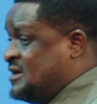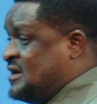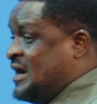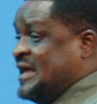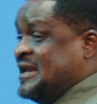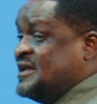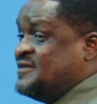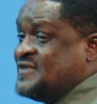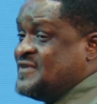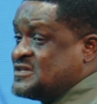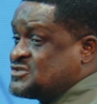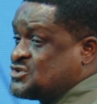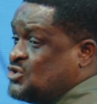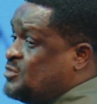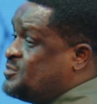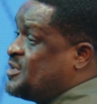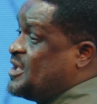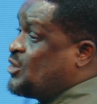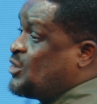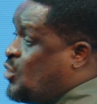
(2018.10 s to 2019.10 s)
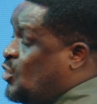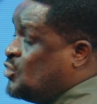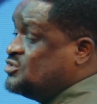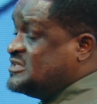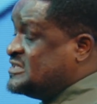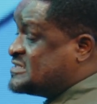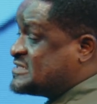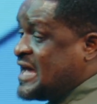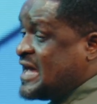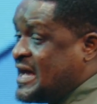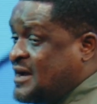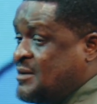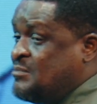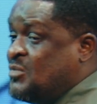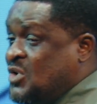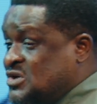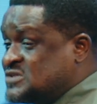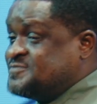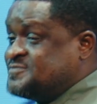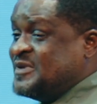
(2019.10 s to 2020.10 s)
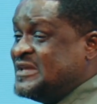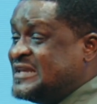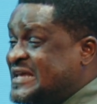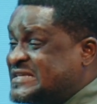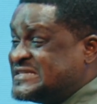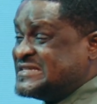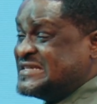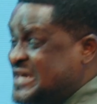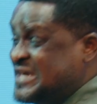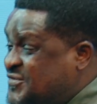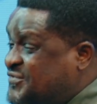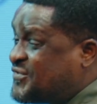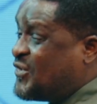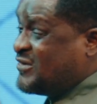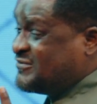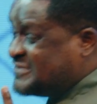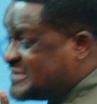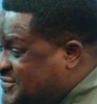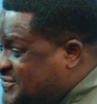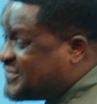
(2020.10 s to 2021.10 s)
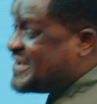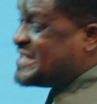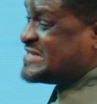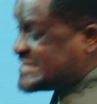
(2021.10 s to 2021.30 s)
and if there's going to be a coup d'etat, must be the chief of defense